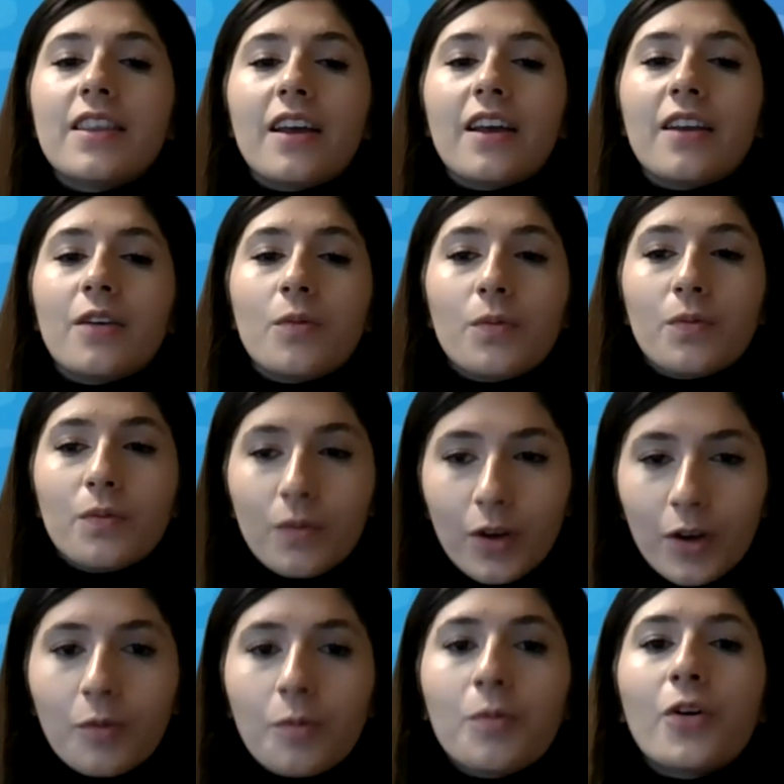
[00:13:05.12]
then
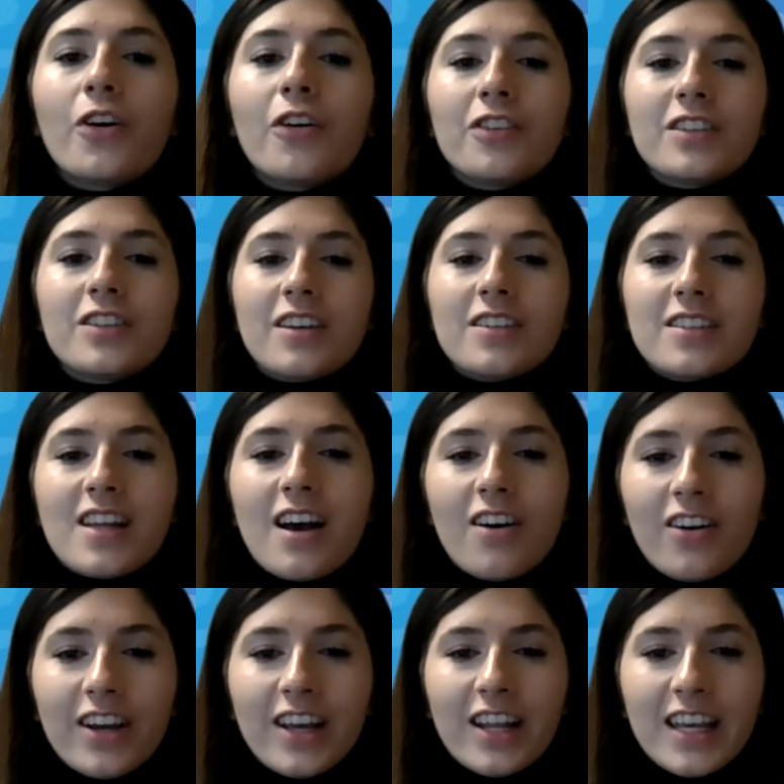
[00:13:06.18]
we'll prioritize that
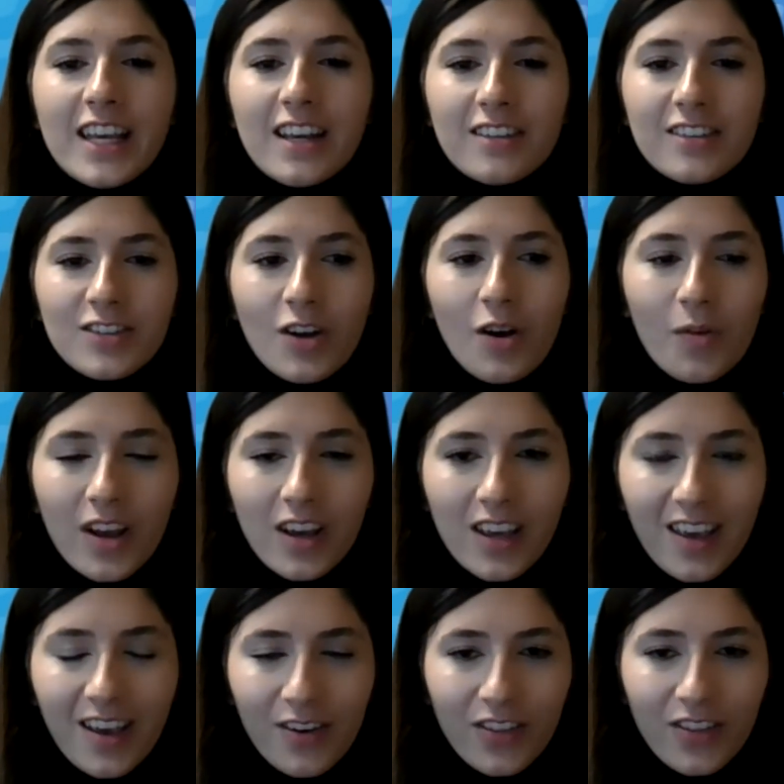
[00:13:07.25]
highly and start
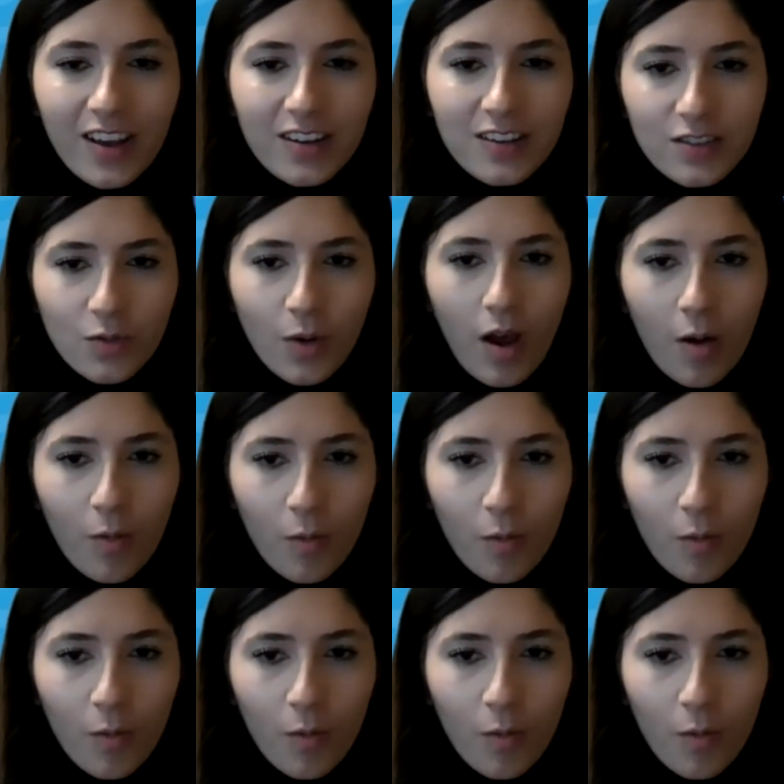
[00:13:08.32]
working on that as well.